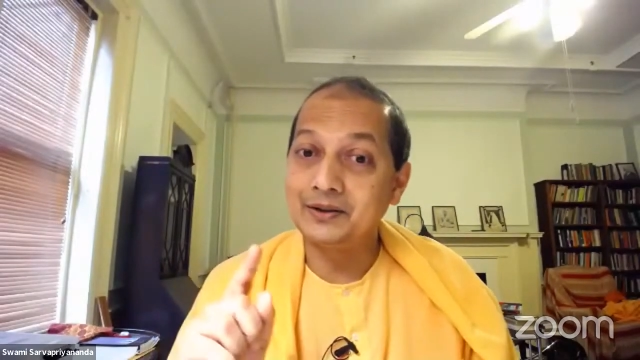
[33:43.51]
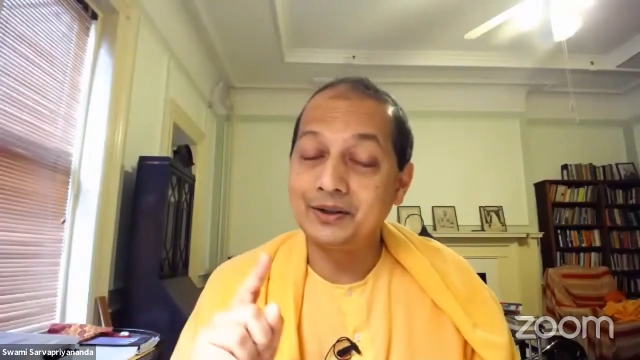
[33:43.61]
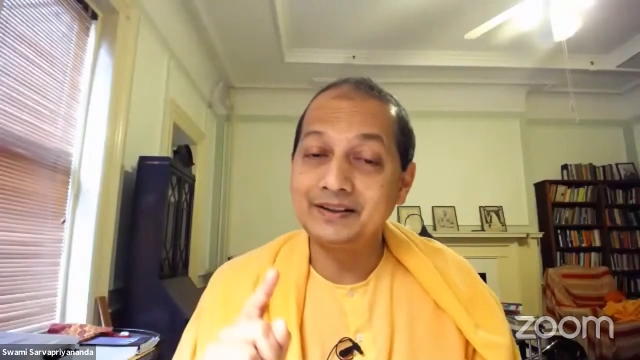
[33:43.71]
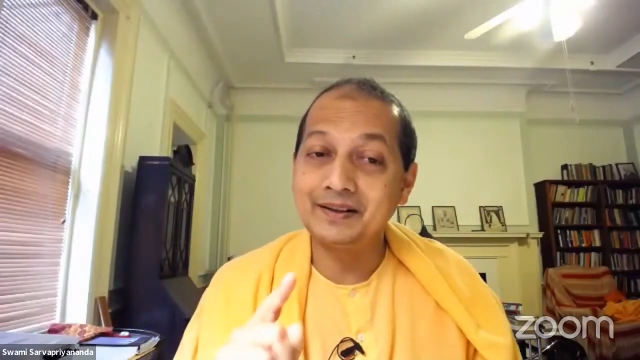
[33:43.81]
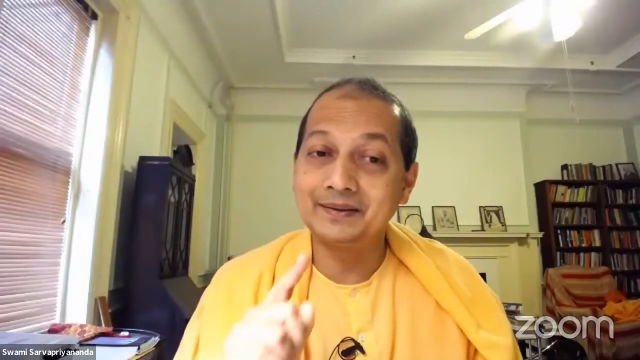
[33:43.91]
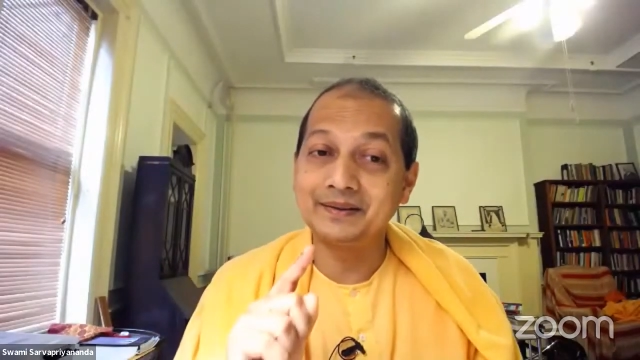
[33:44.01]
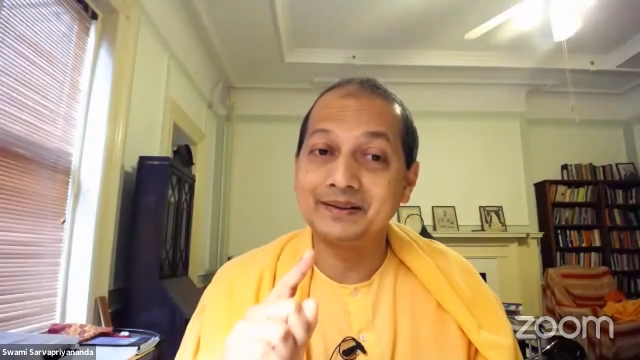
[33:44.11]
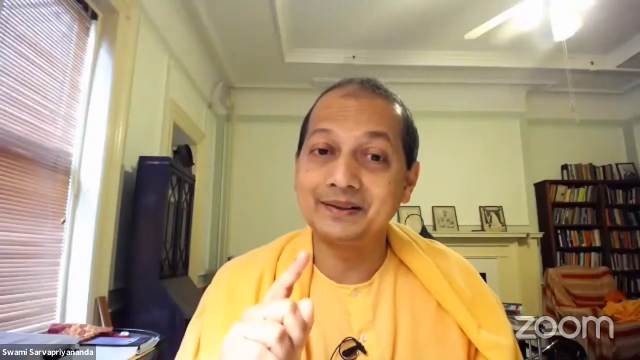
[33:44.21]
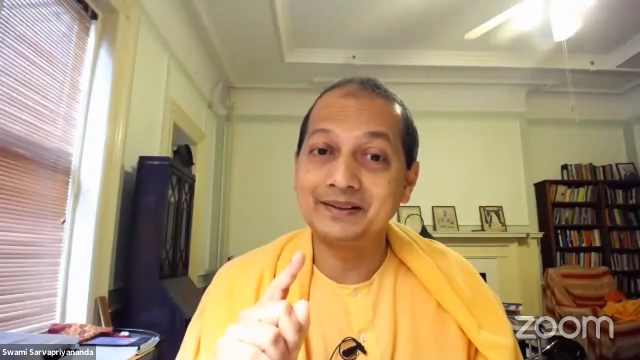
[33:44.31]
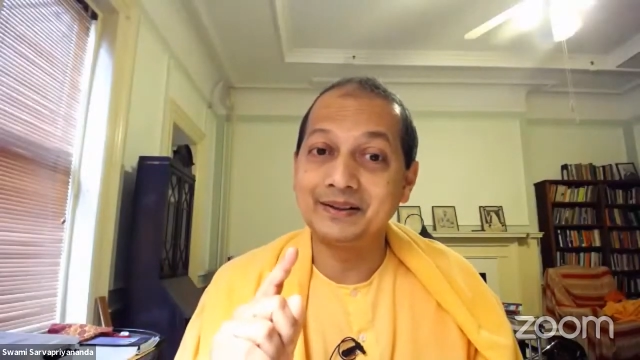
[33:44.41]
not
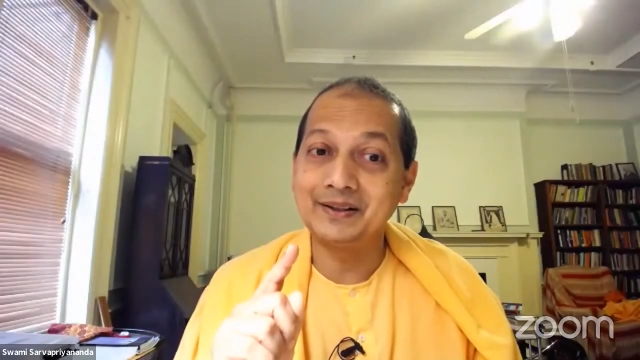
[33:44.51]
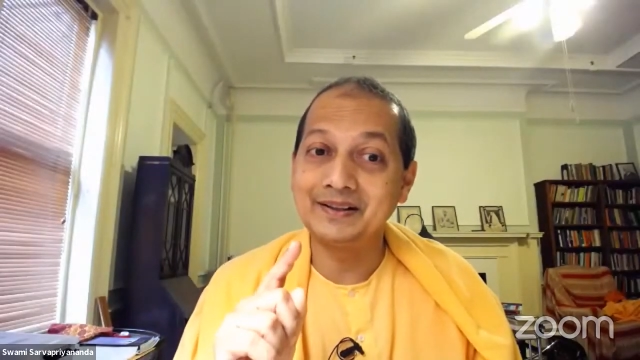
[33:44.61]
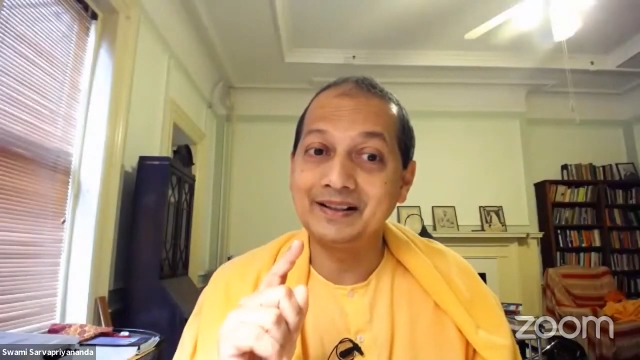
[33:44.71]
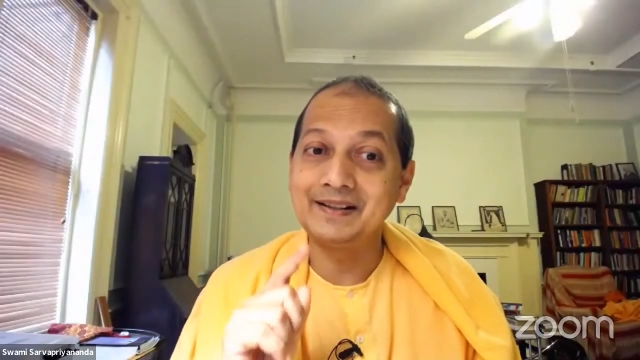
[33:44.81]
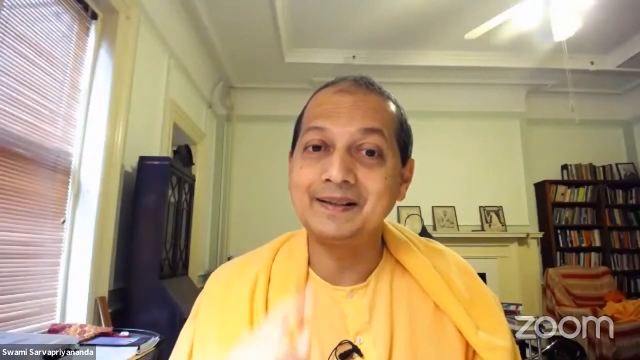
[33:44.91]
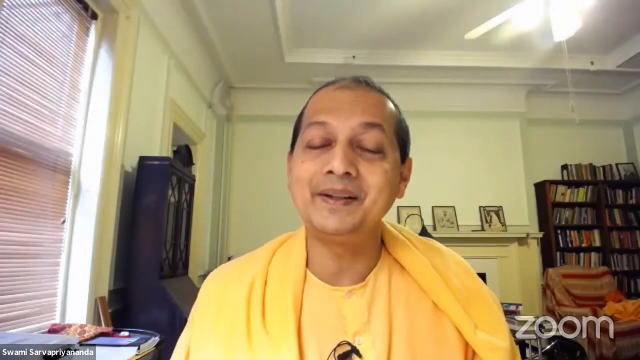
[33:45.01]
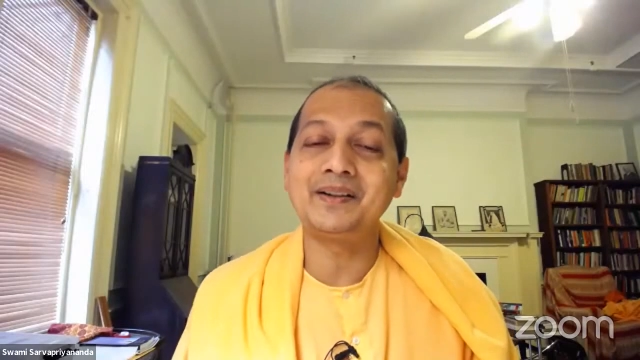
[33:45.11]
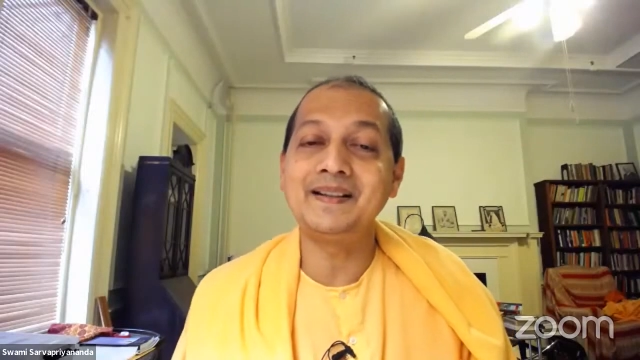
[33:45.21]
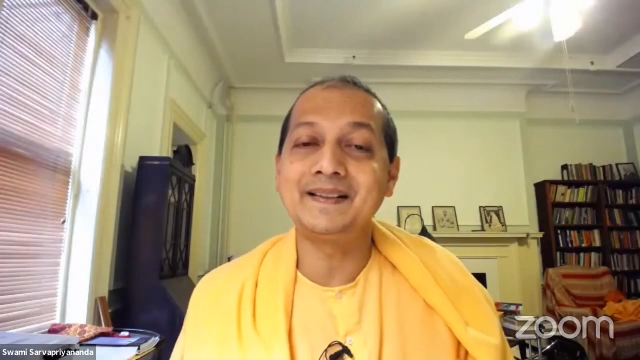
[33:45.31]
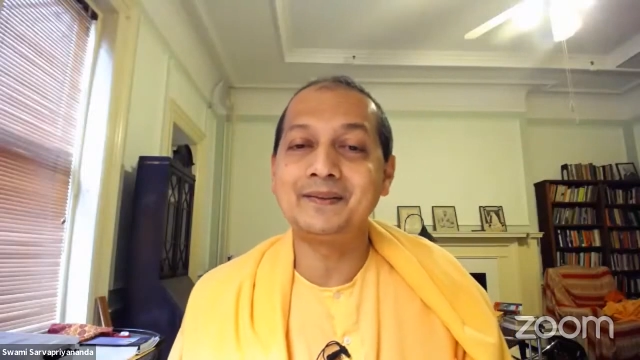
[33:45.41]
the ultimate
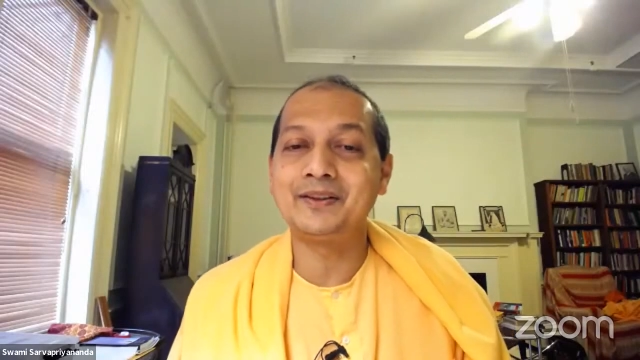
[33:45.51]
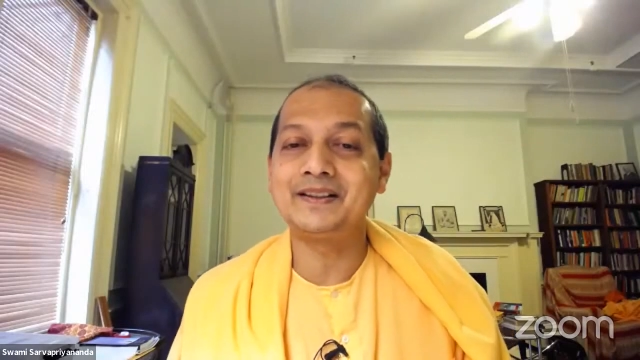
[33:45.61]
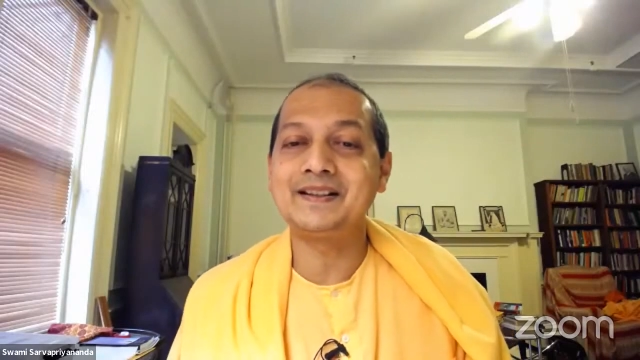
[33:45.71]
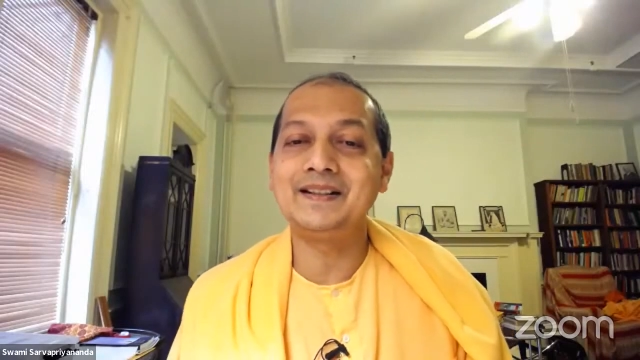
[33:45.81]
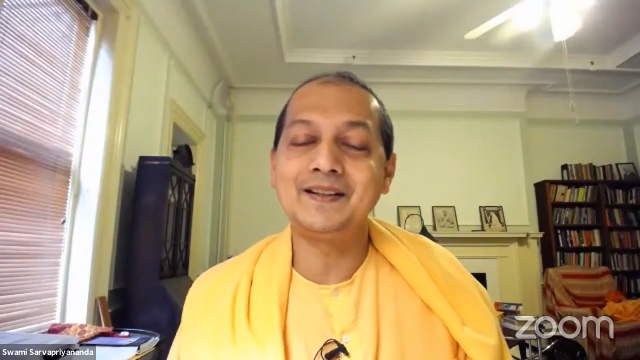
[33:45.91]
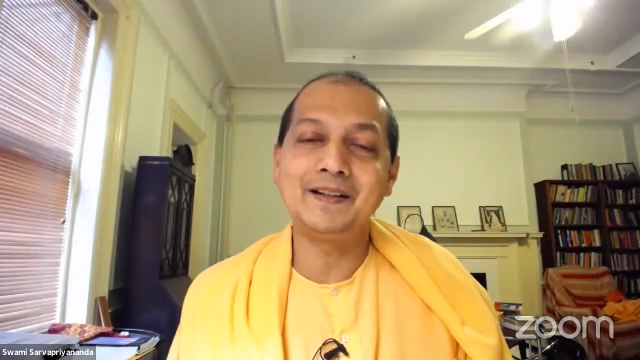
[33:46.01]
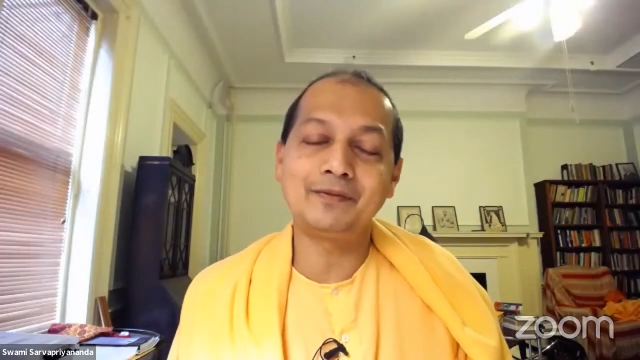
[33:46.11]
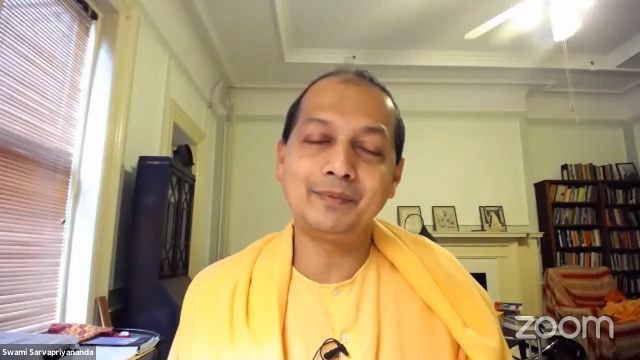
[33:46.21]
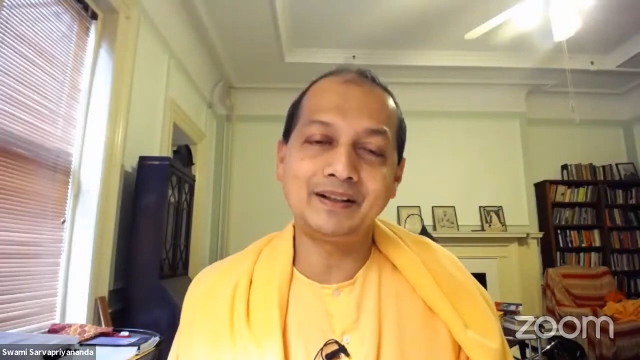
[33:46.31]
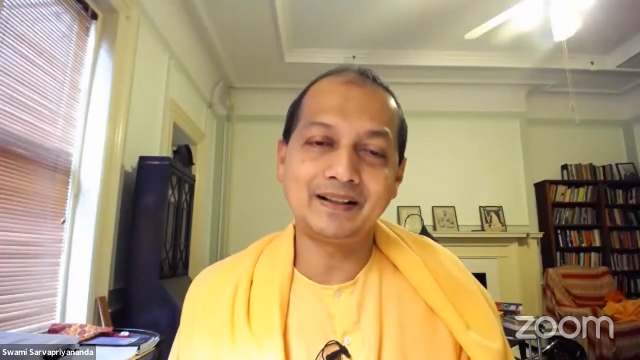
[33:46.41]
reason for the teaching
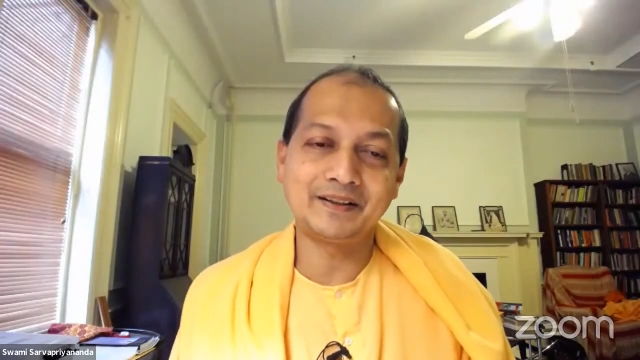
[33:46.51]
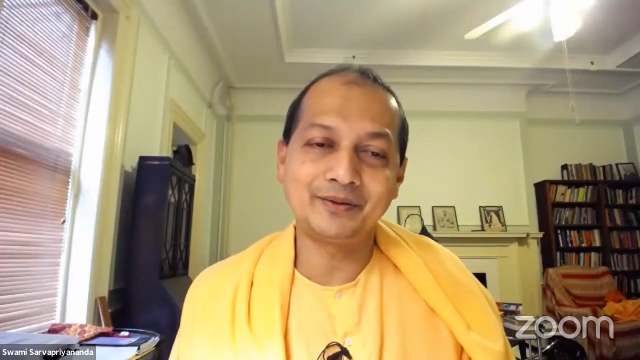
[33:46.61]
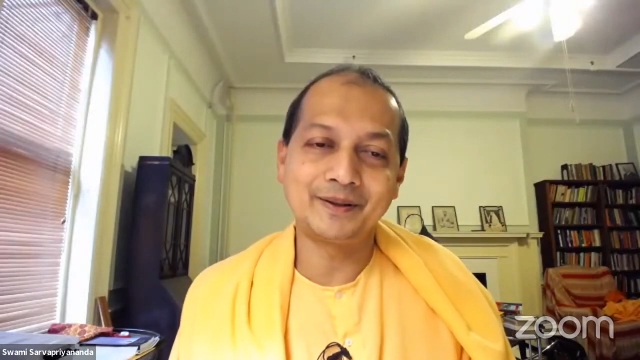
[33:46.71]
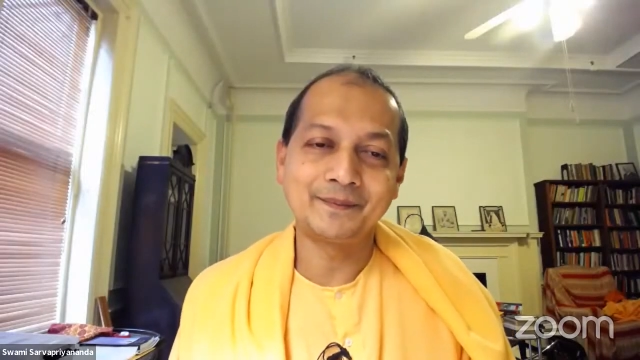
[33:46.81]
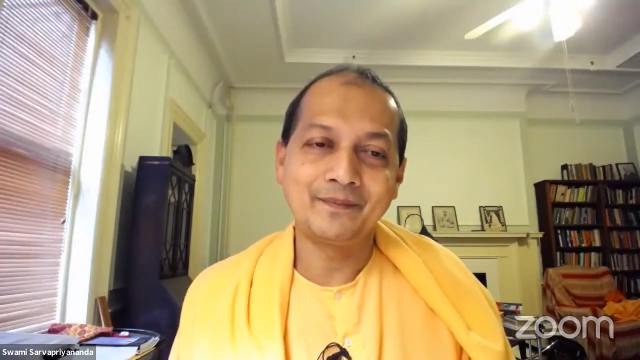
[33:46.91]
of mithyatva.